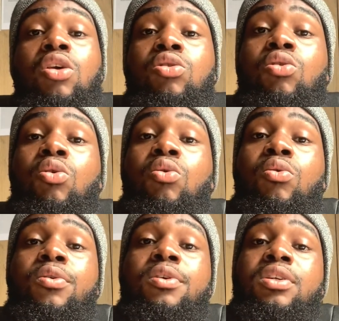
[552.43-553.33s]

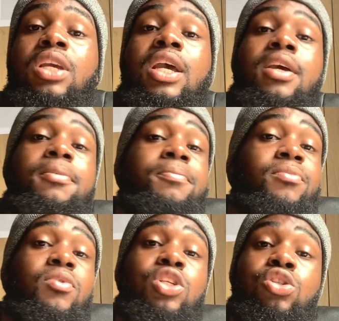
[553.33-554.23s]
So yeah,
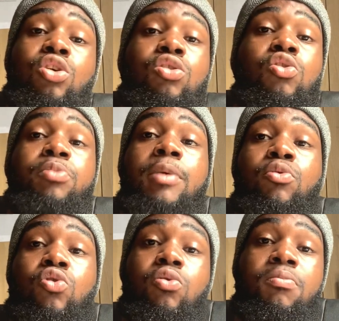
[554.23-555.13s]
it's just to be able
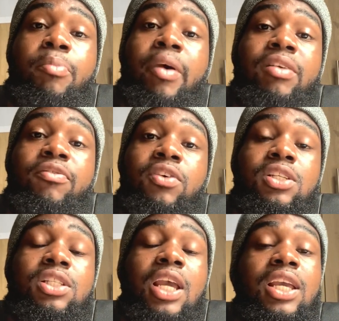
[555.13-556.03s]
to pass
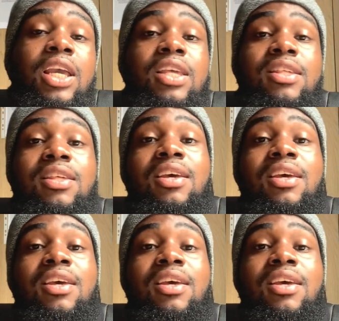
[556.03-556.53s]
first year, I guess.